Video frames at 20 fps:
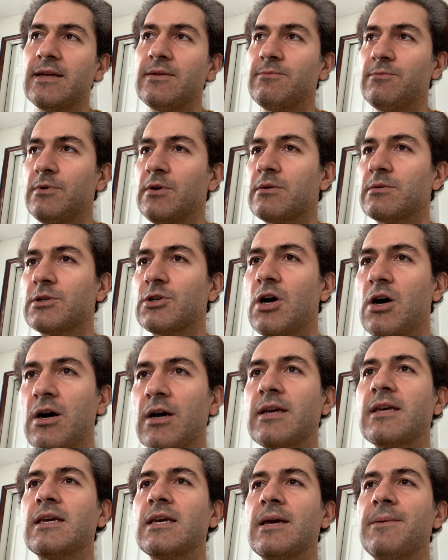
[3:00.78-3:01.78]
that we are
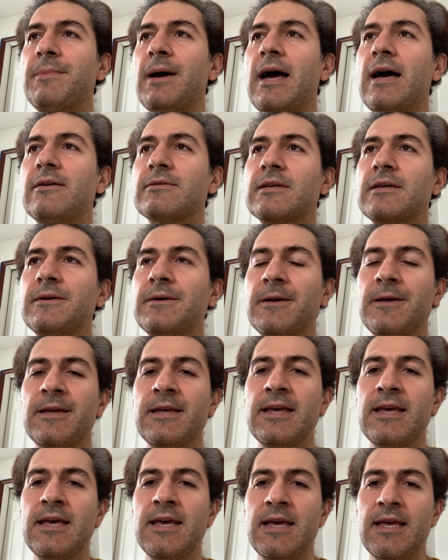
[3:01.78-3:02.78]
talking about.
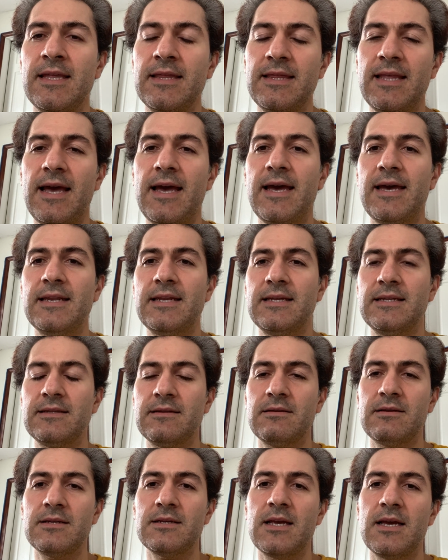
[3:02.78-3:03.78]
Then
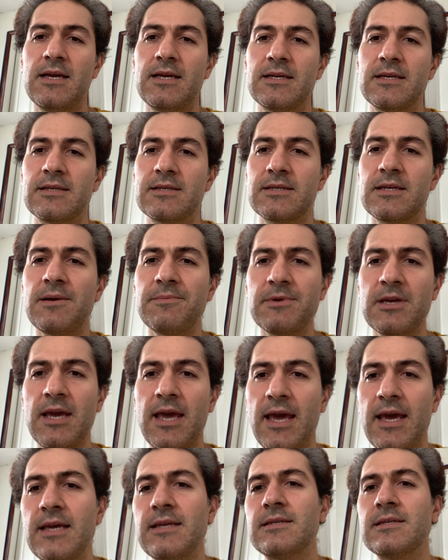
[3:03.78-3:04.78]
in some
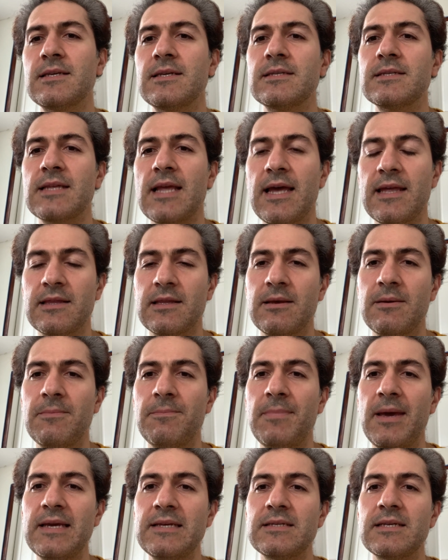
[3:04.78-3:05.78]
cases that
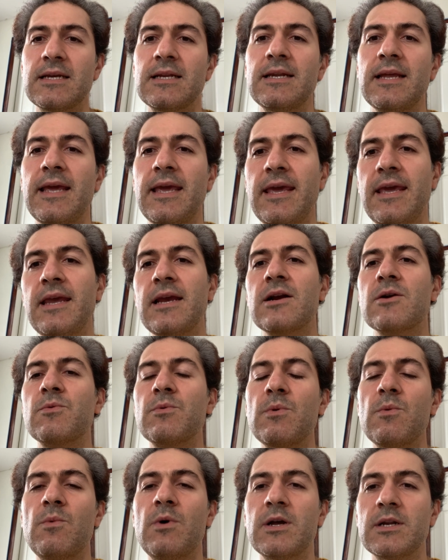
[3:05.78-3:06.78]
basically here
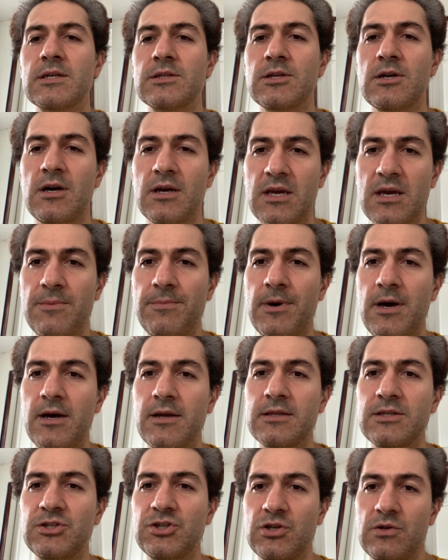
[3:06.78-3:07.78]
we want to talk
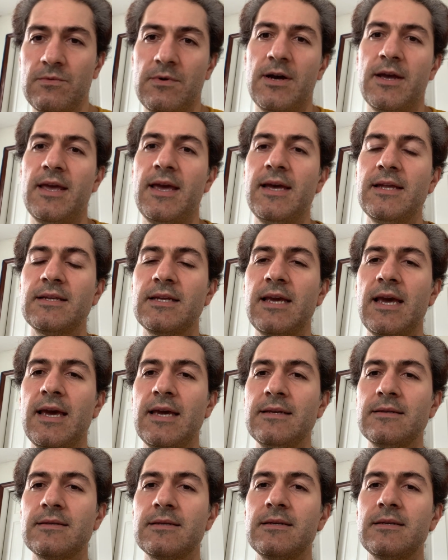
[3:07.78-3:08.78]
about GYN
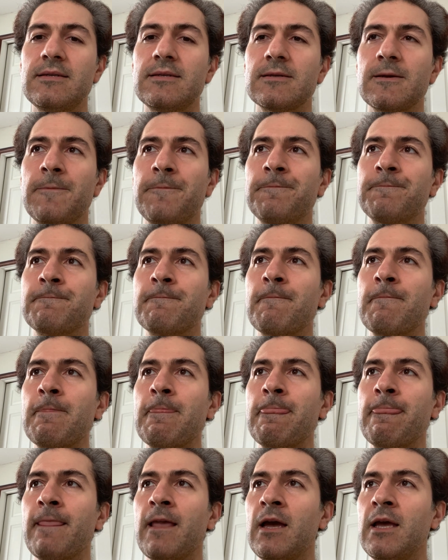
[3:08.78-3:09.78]
cases,
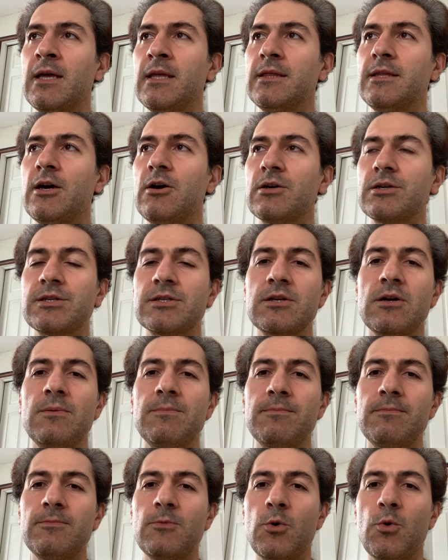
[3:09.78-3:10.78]
there are
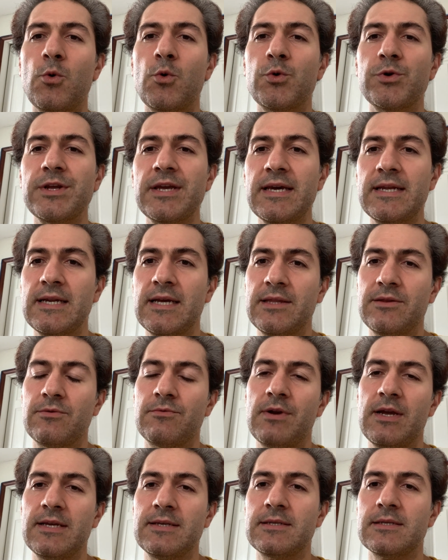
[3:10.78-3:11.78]
some organ at
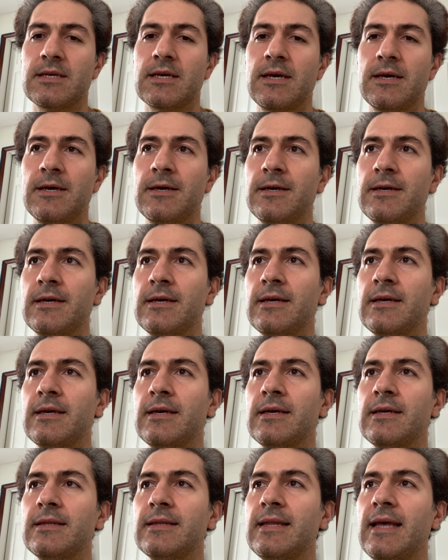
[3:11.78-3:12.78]
risk
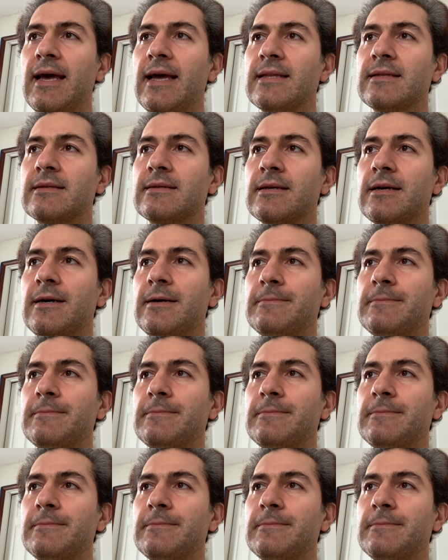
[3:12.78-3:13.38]
that